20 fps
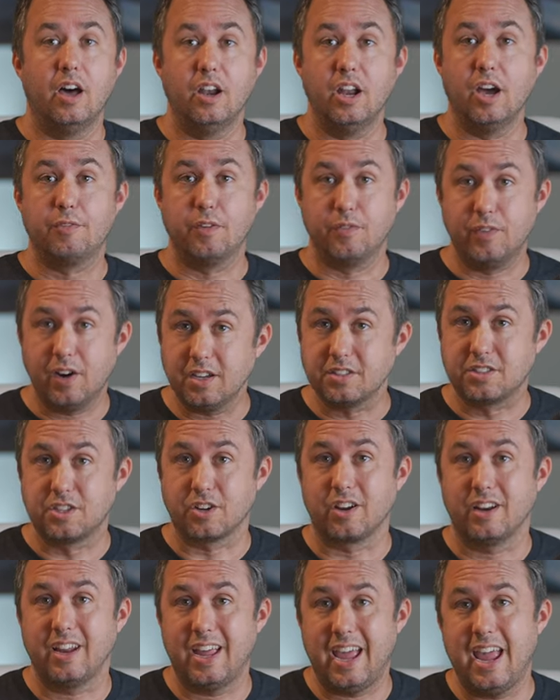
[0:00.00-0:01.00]
Enough of us are
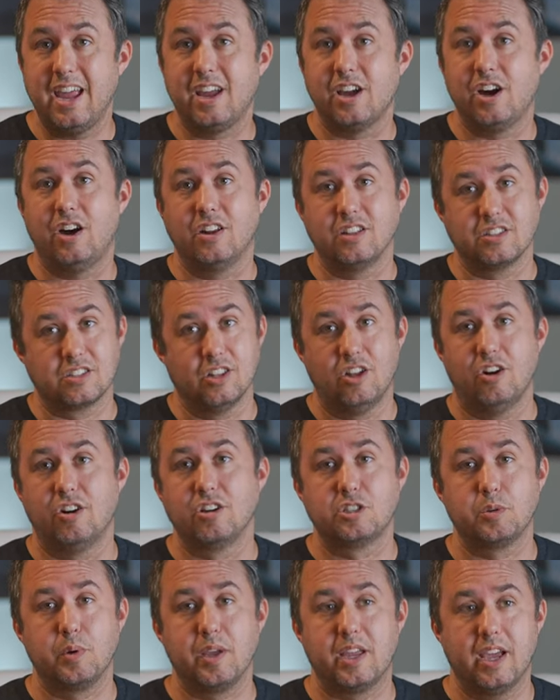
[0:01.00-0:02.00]
going to hang on as long
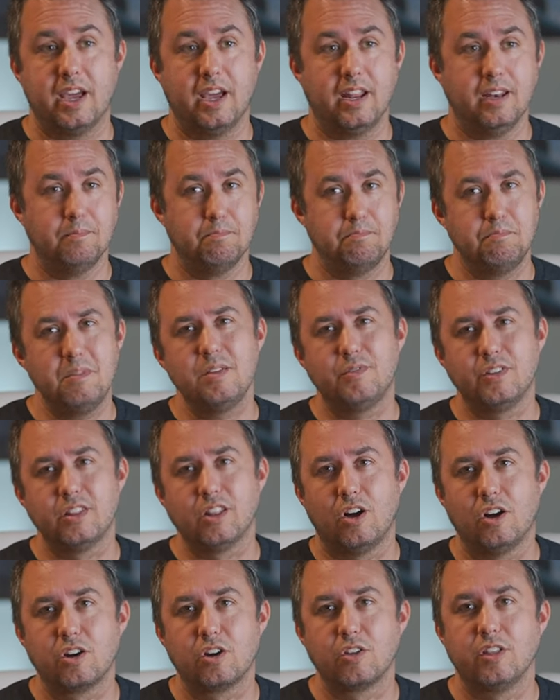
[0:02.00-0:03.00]
as we can, even
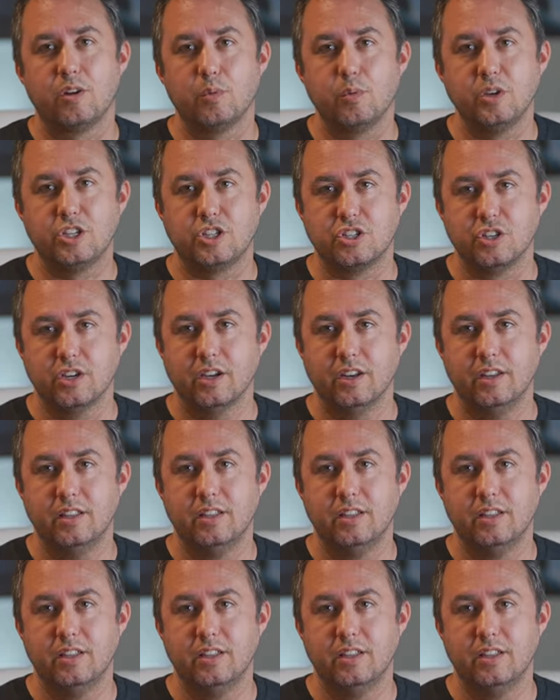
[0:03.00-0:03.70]
longer than we should,